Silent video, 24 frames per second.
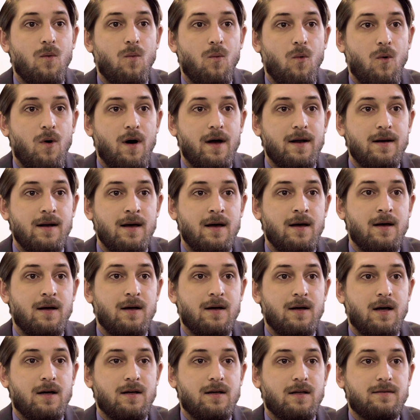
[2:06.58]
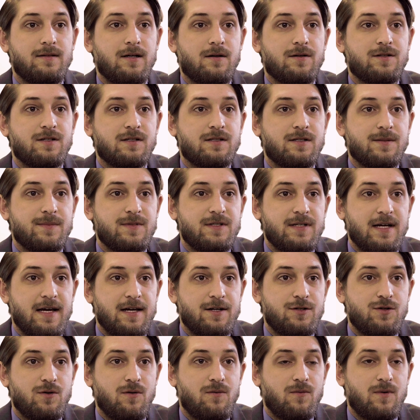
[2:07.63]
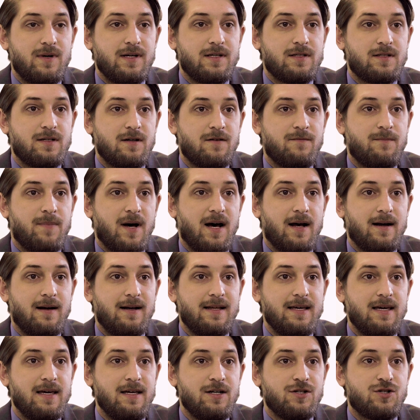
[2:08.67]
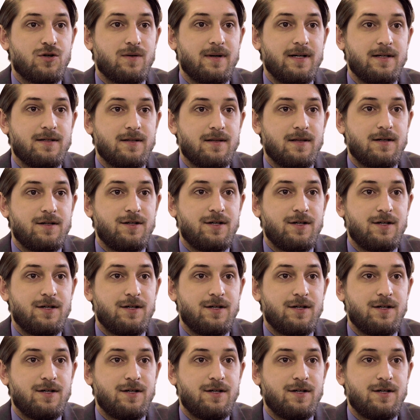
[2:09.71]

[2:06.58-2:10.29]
1, there's a substantial risk of bodily injury to the